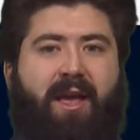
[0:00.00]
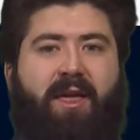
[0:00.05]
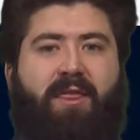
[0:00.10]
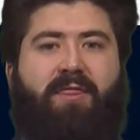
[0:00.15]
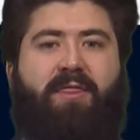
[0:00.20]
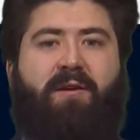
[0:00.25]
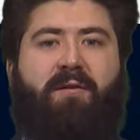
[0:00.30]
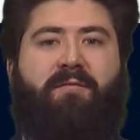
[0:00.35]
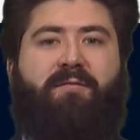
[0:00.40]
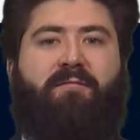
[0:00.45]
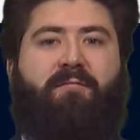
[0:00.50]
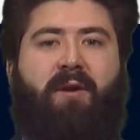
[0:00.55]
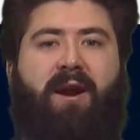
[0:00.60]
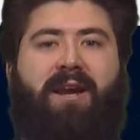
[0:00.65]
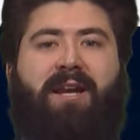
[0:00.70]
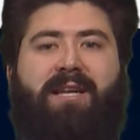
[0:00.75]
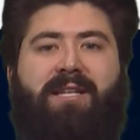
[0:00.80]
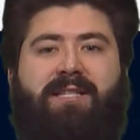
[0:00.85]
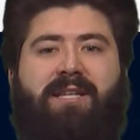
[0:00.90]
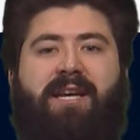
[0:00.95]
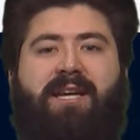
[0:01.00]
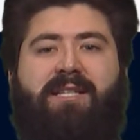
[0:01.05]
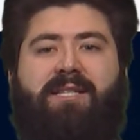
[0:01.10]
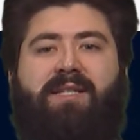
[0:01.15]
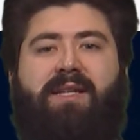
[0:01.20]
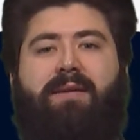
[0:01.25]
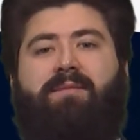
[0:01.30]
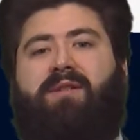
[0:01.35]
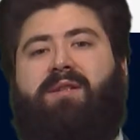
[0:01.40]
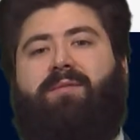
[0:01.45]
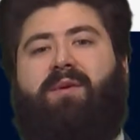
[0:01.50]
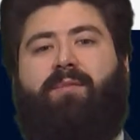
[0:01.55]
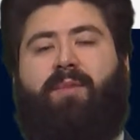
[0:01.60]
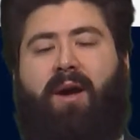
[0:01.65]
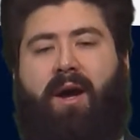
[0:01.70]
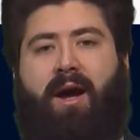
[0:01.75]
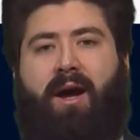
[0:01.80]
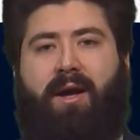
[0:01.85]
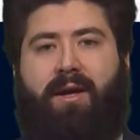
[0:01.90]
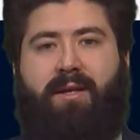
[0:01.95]
The rainy days seem to be
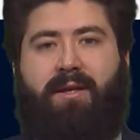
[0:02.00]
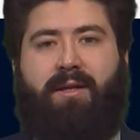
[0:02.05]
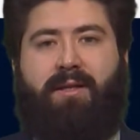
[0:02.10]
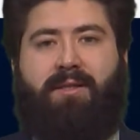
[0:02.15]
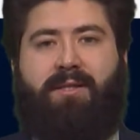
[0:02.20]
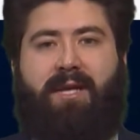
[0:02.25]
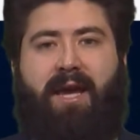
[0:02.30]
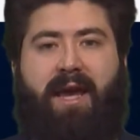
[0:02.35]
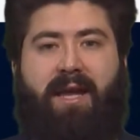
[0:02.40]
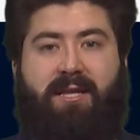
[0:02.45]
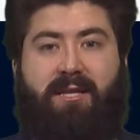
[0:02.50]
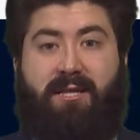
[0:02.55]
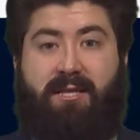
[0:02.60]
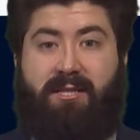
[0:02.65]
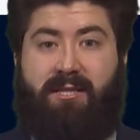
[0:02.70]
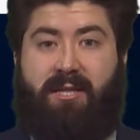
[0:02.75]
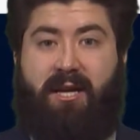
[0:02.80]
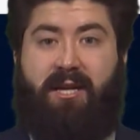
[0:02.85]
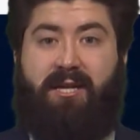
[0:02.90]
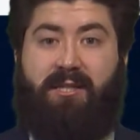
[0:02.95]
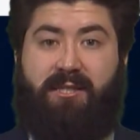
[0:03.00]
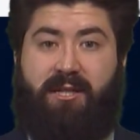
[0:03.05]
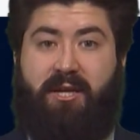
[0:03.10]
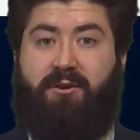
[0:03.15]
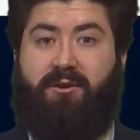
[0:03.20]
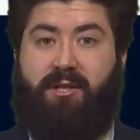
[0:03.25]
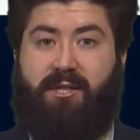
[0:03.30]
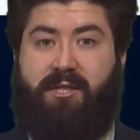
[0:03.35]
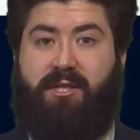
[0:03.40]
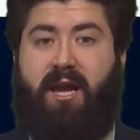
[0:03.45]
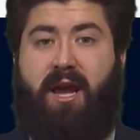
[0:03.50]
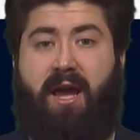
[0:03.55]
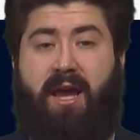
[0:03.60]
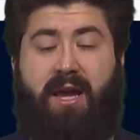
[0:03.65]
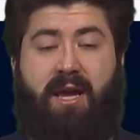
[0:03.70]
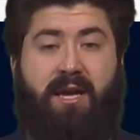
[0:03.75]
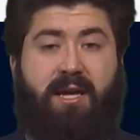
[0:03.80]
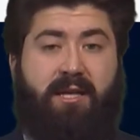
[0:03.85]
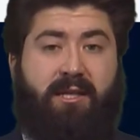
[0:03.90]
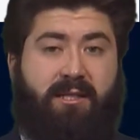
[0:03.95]
behind us, and the sun is here to stay.
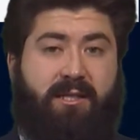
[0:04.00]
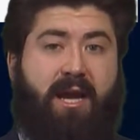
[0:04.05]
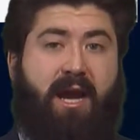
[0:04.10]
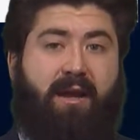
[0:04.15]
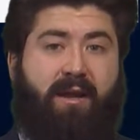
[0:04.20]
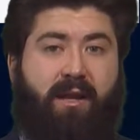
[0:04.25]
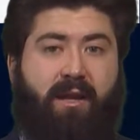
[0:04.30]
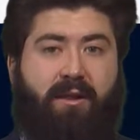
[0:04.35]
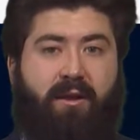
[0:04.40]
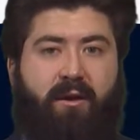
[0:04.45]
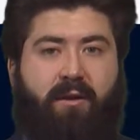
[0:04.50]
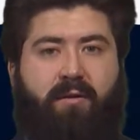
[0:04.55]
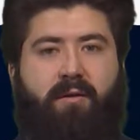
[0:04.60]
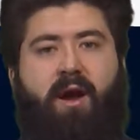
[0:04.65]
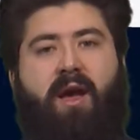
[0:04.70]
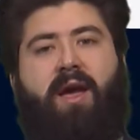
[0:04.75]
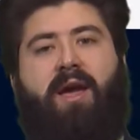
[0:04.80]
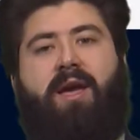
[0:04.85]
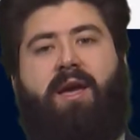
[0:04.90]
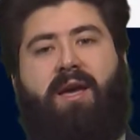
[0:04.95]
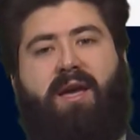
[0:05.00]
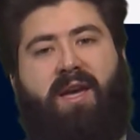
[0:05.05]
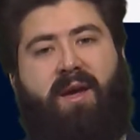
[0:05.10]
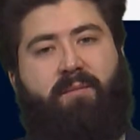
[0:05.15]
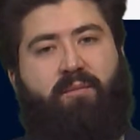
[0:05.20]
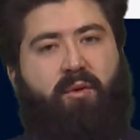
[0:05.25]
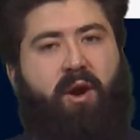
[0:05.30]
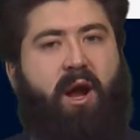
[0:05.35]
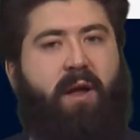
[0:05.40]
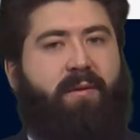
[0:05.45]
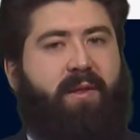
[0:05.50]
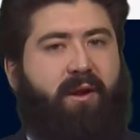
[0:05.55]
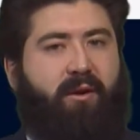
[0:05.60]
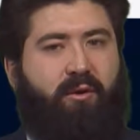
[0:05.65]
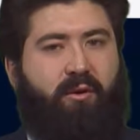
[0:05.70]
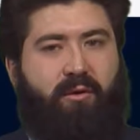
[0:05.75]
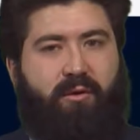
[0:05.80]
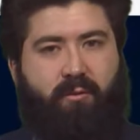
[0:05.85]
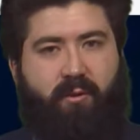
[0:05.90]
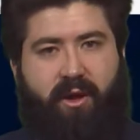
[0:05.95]
Sadly, though, it brought the
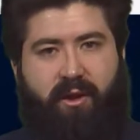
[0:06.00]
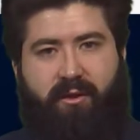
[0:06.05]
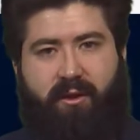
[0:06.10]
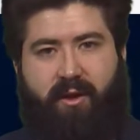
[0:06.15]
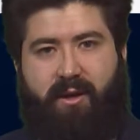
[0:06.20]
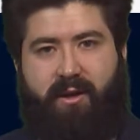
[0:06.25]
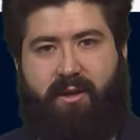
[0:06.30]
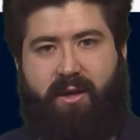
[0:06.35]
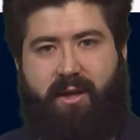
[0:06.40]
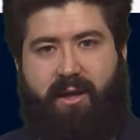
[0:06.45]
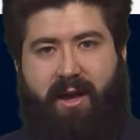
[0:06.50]
cold with it.